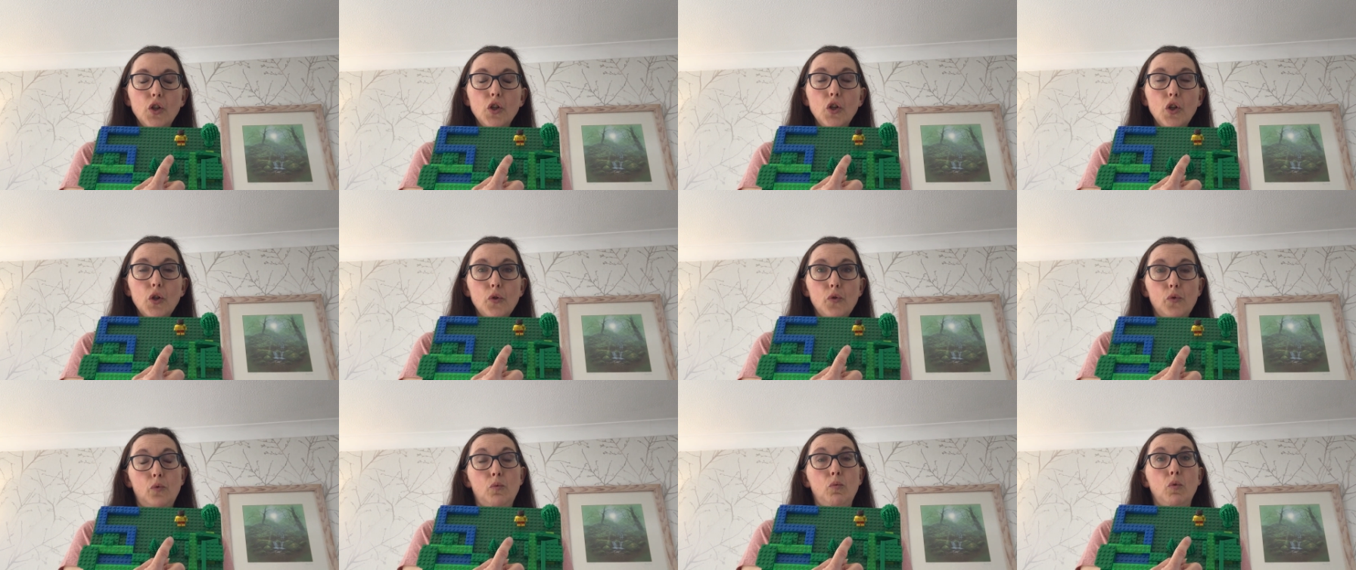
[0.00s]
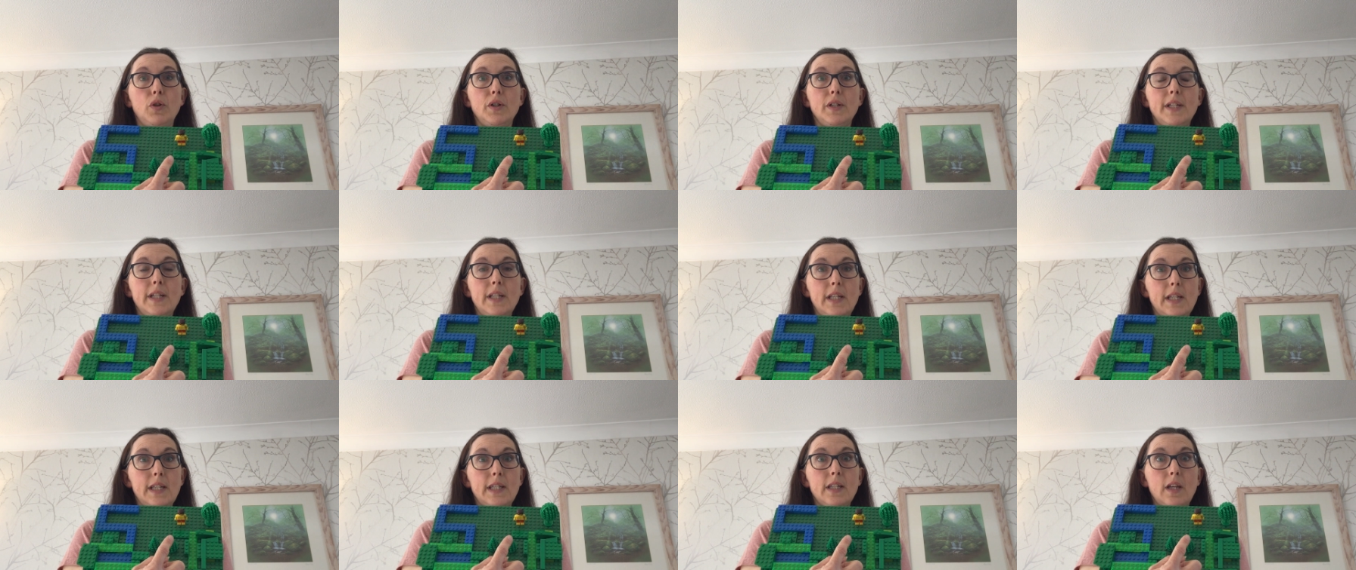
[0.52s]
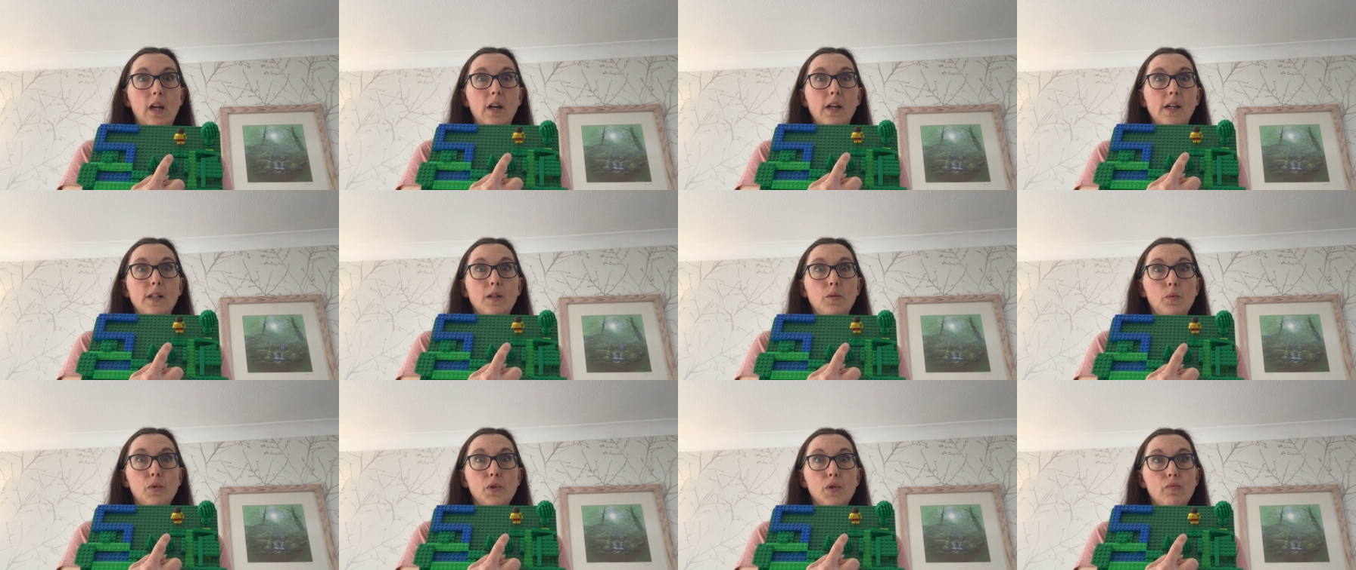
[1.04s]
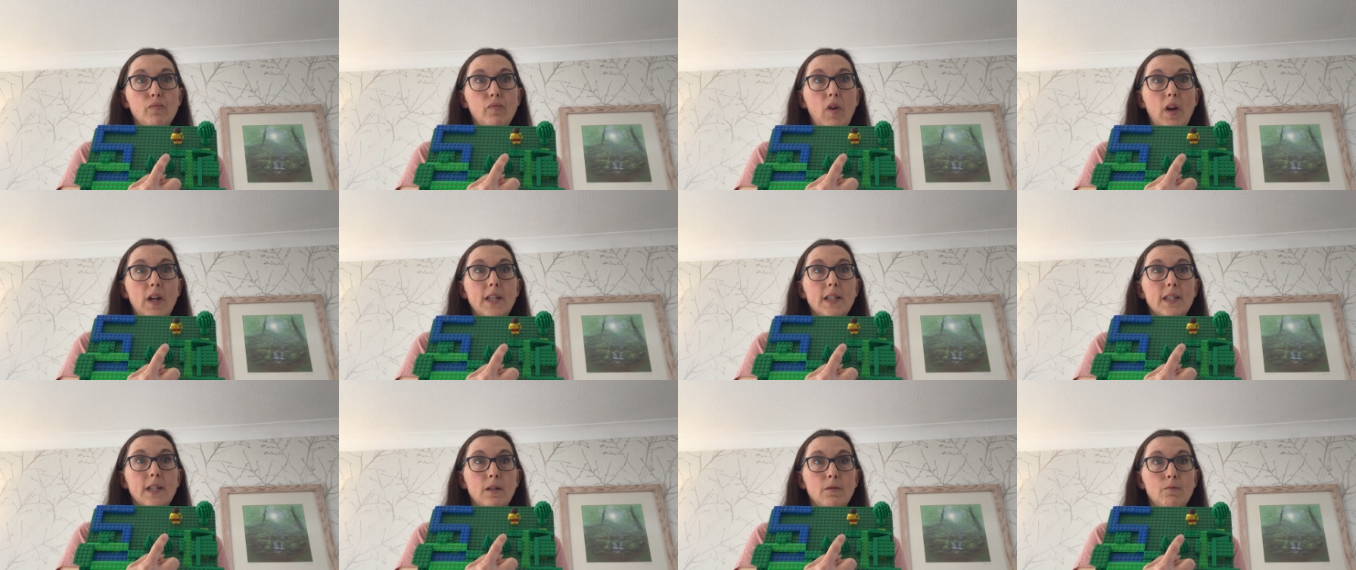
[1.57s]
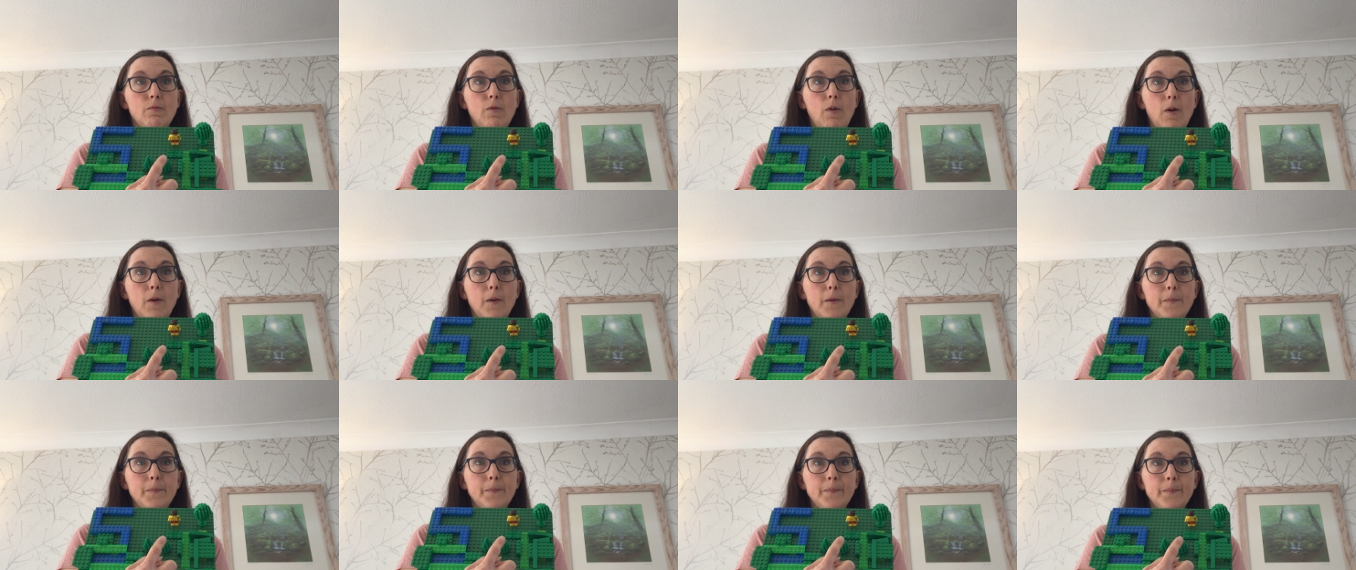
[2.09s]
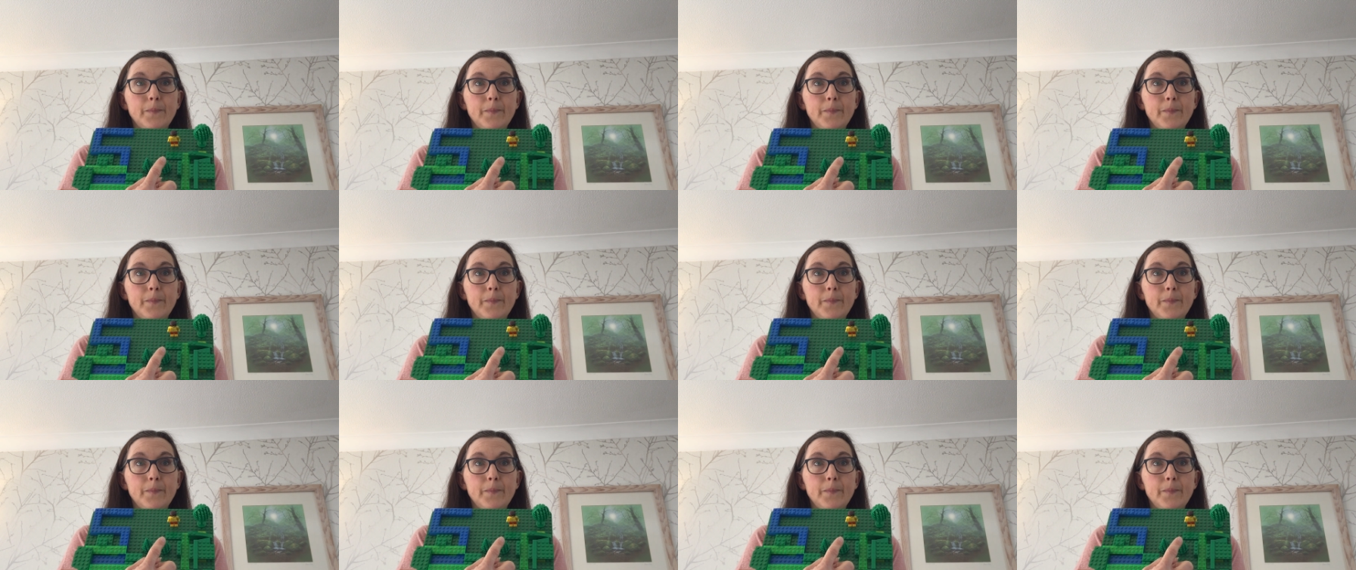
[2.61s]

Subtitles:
you'll want to decide what's right and wrong.